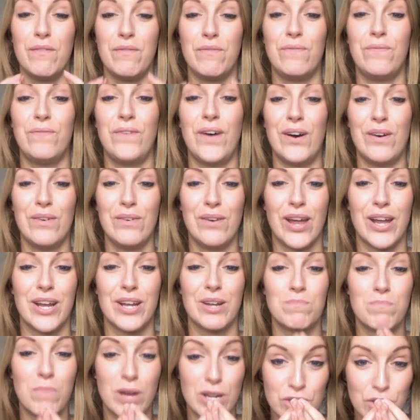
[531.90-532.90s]
felt
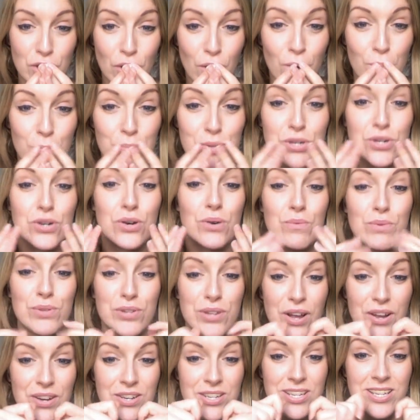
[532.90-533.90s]
like my top jaw was
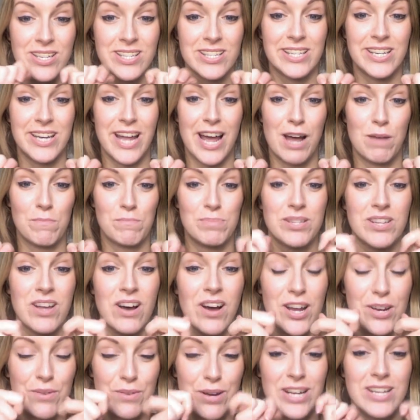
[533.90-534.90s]
going to snap
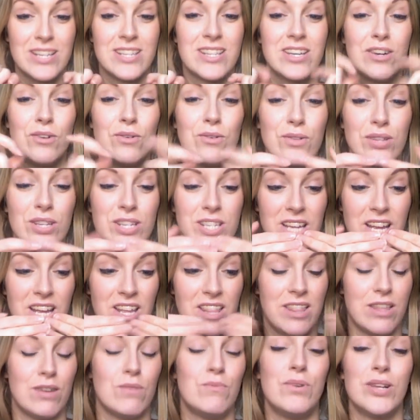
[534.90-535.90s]
sideways, that all the
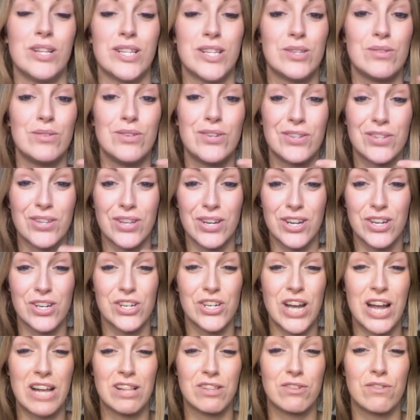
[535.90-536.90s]
teeth at once were just going to
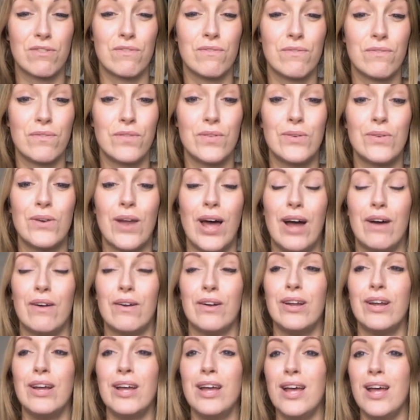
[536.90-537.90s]
shatter and fall
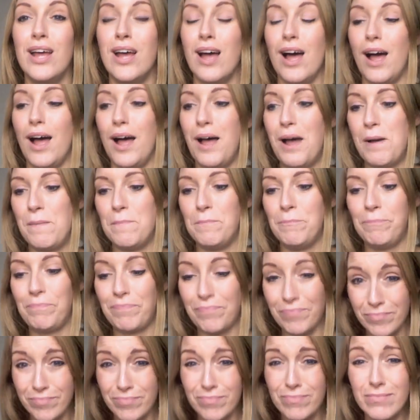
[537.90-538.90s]
out. And
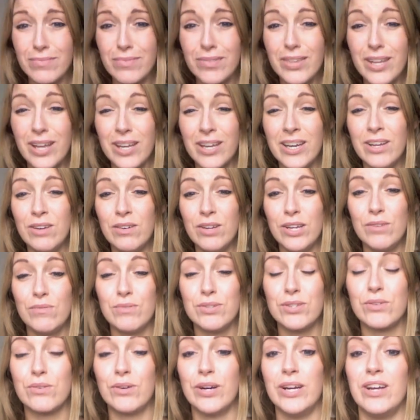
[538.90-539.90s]
it
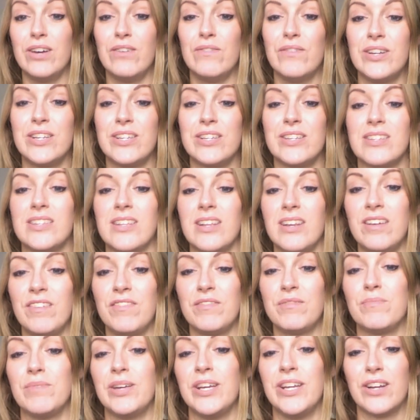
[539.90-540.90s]
was quite horrendous. It
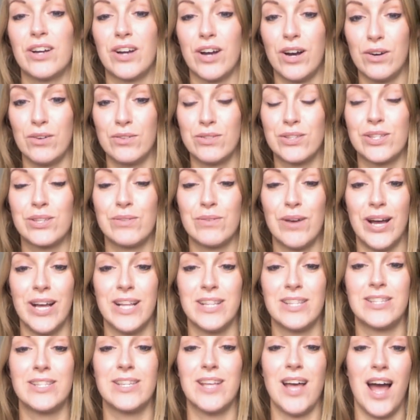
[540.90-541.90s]
left me in a cold
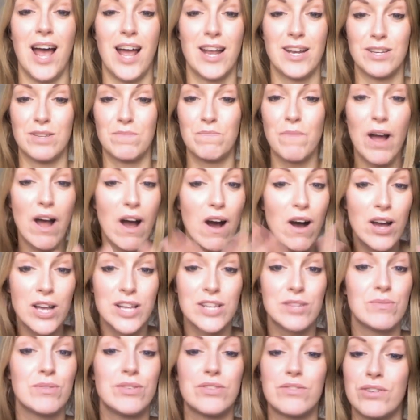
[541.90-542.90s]
sweat and my
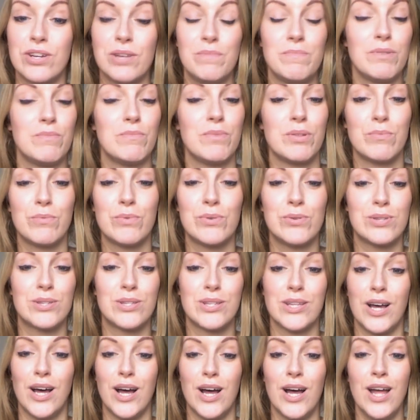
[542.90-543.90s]
eyes were streaming with
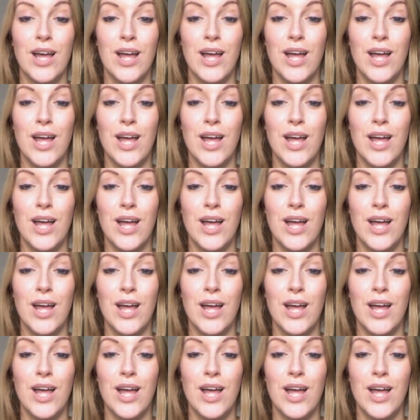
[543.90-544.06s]
water.